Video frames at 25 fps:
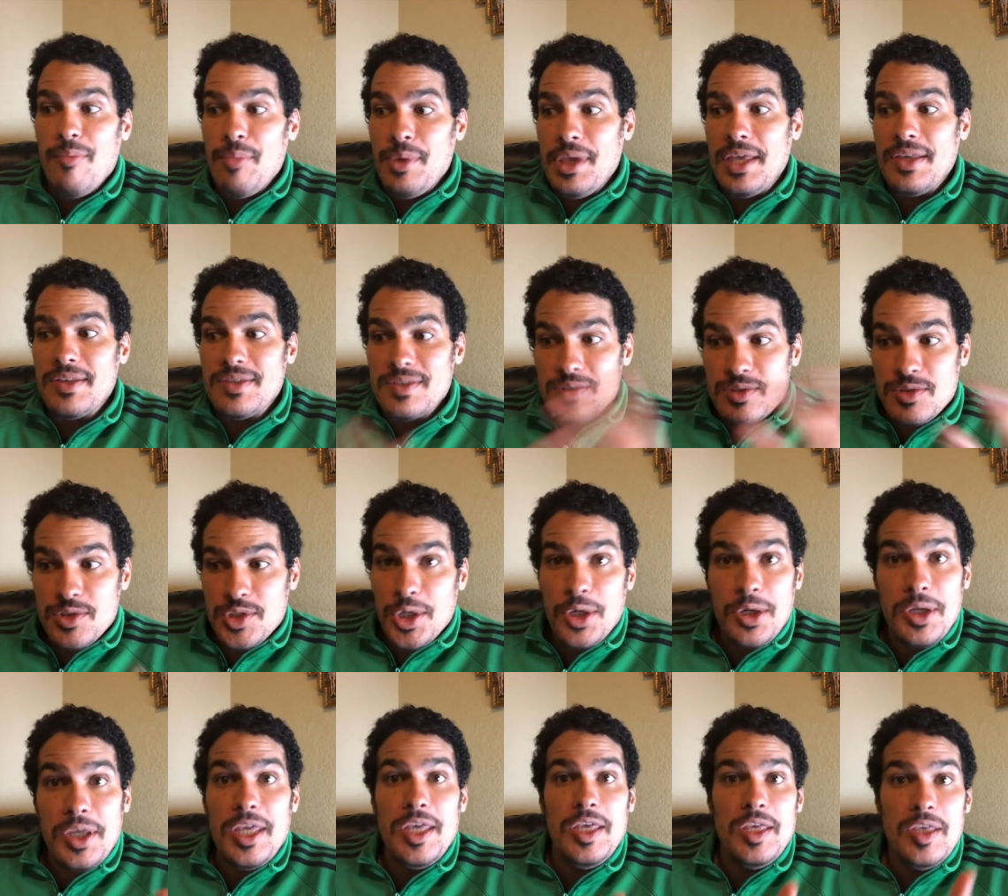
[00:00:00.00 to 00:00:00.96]
Because
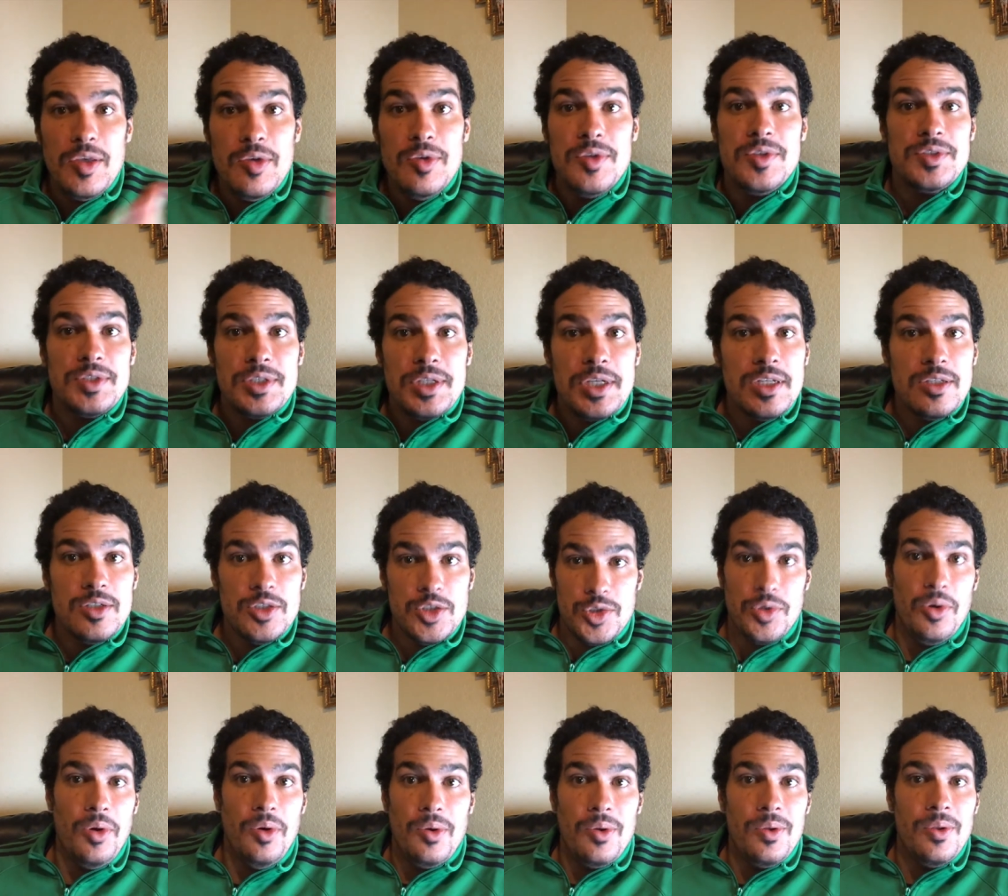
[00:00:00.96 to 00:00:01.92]
Turkey used to
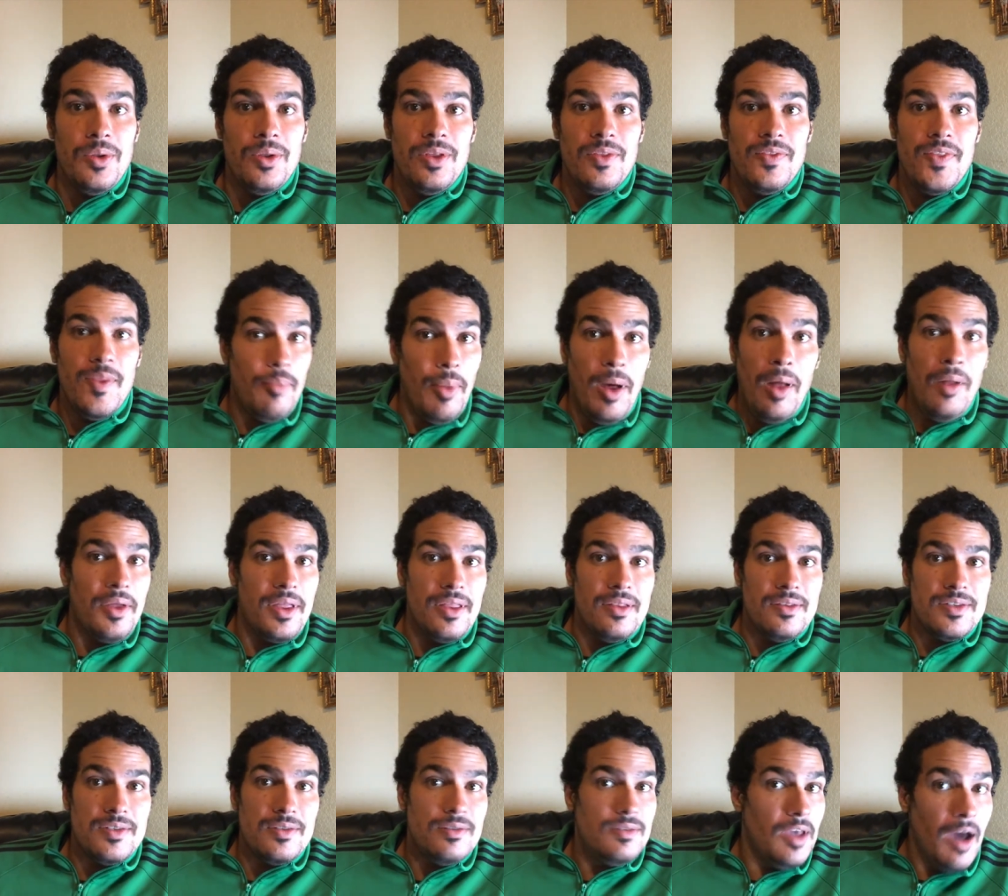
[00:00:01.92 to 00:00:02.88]
control the
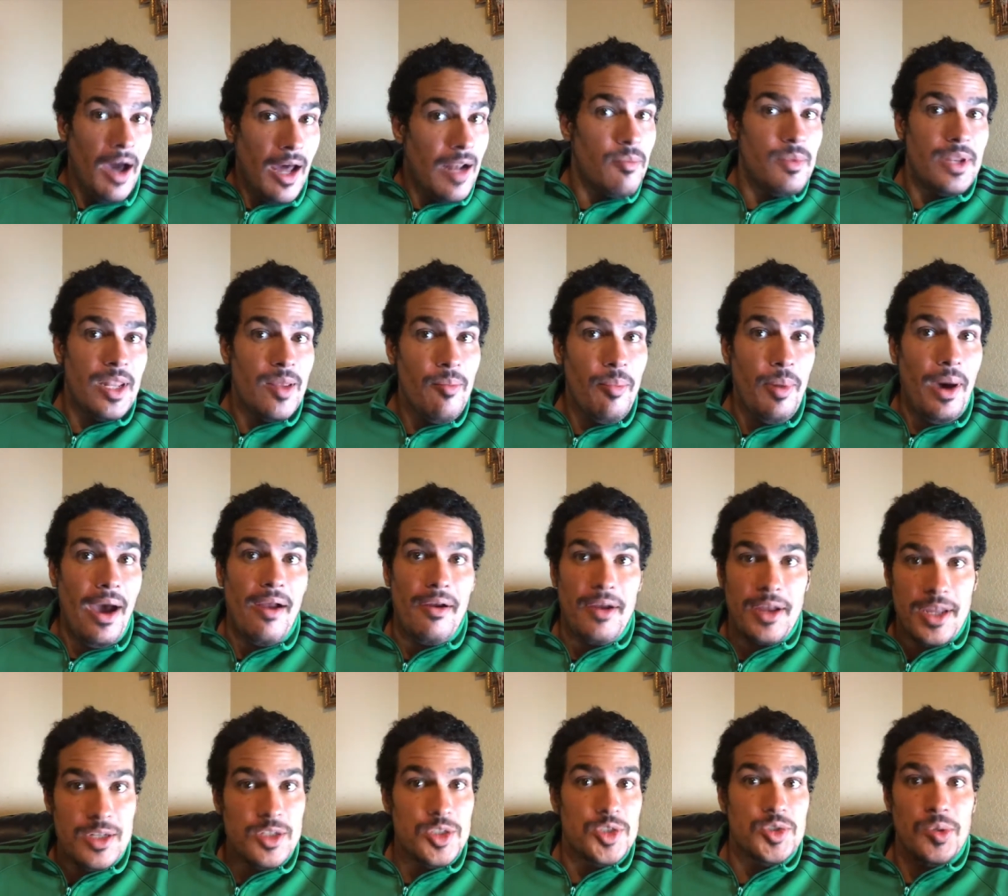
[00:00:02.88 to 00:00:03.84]
Balkans. The Ottoman Empire
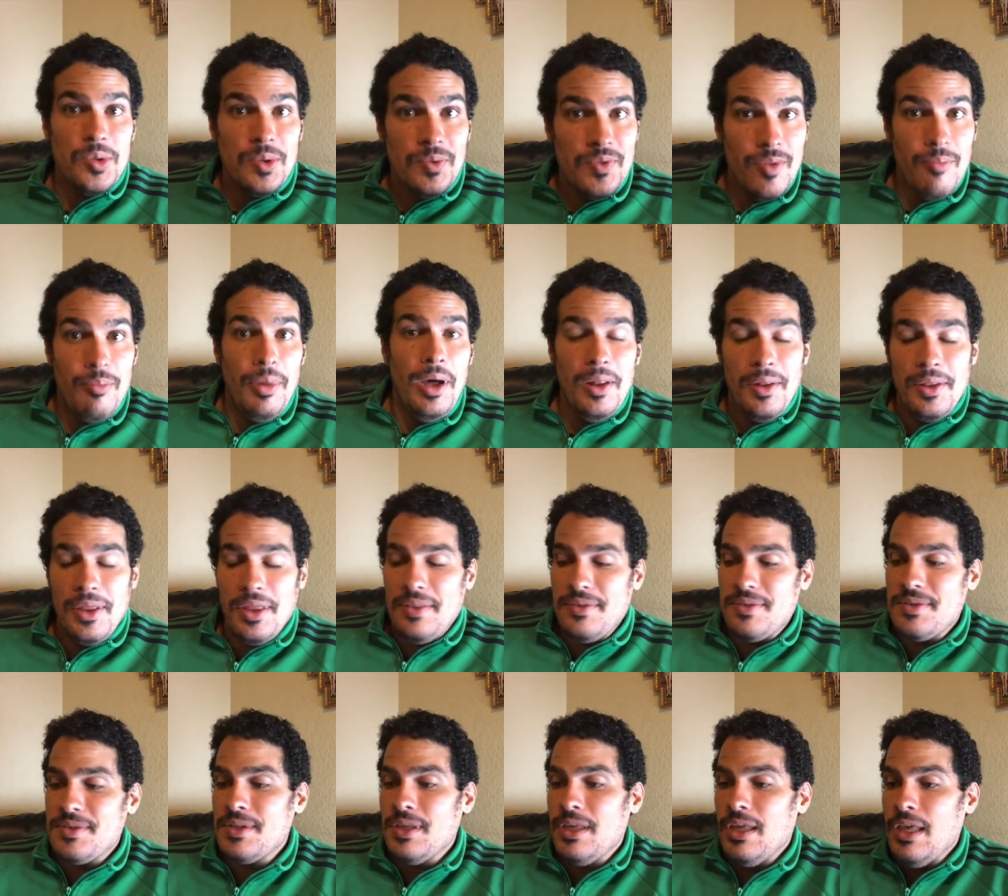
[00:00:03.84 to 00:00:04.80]
controlled the
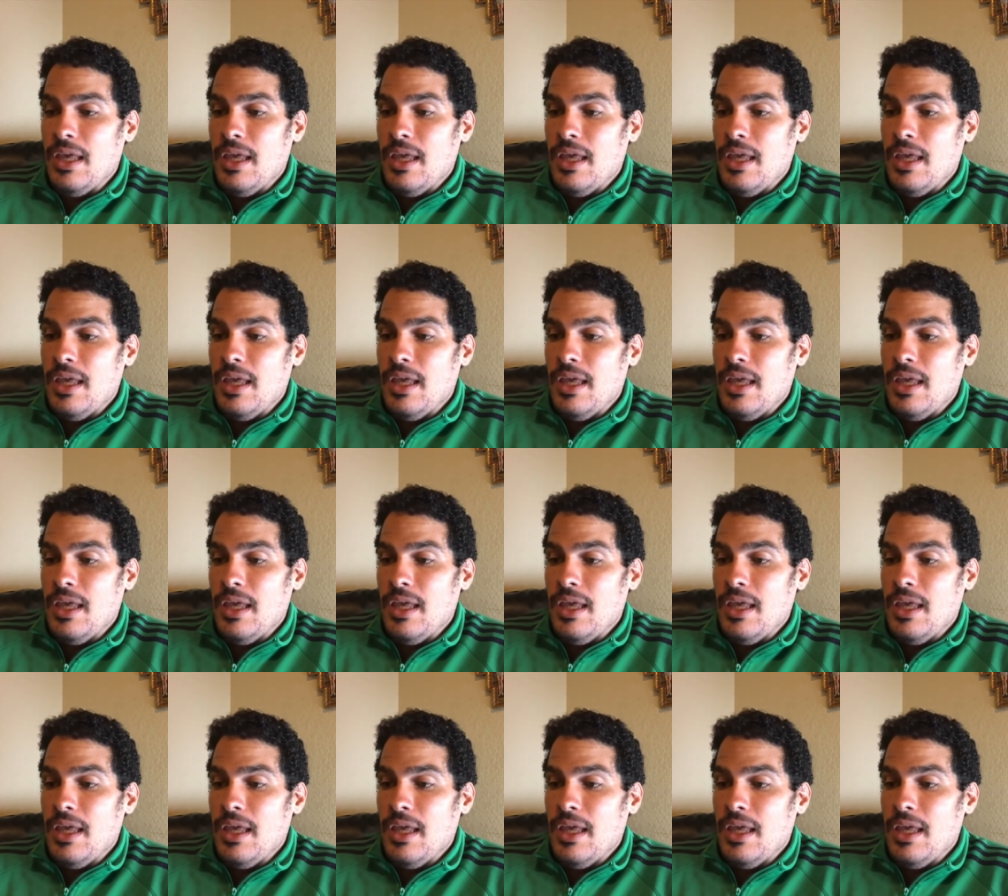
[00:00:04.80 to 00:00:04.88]
Balkans.